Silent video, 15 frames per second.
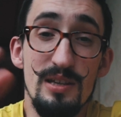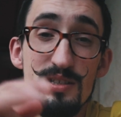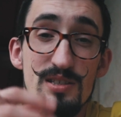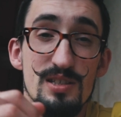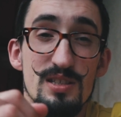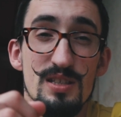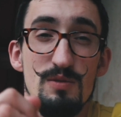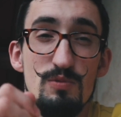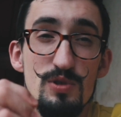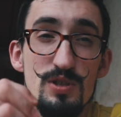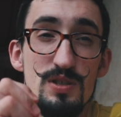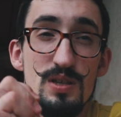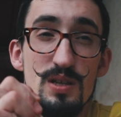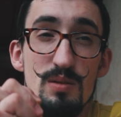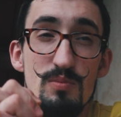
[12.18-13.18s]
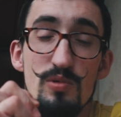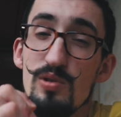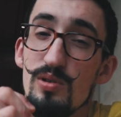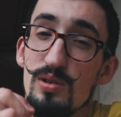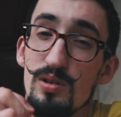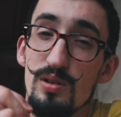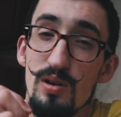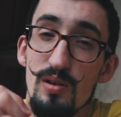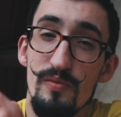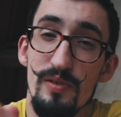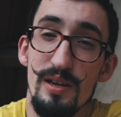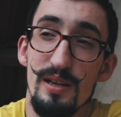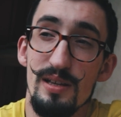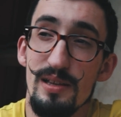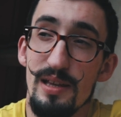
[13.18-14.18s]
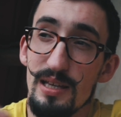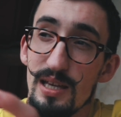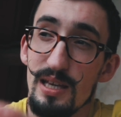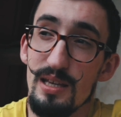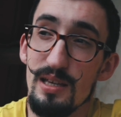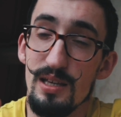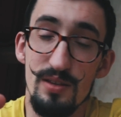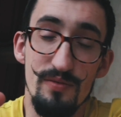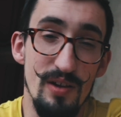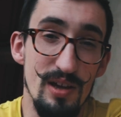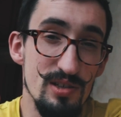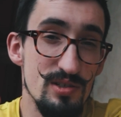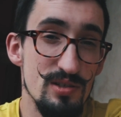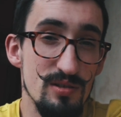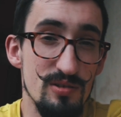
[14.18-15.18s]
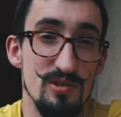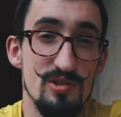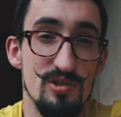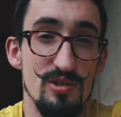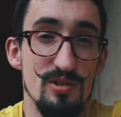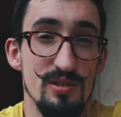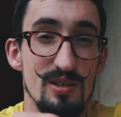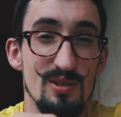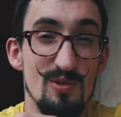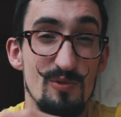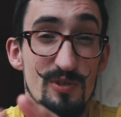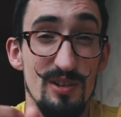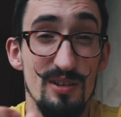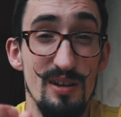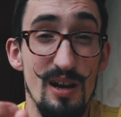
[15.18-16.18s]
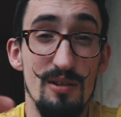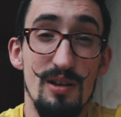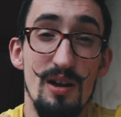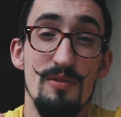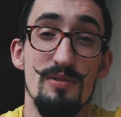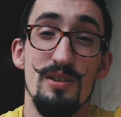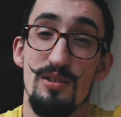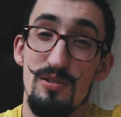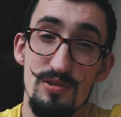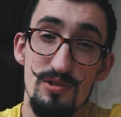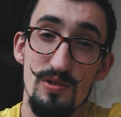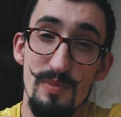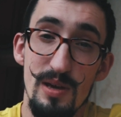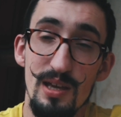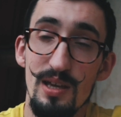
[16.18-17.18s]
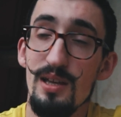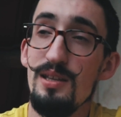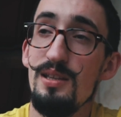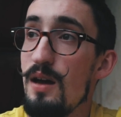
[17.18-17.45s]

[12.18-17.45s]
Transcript: making cheese, it was more of a adventure journey to figure out how they used to make it.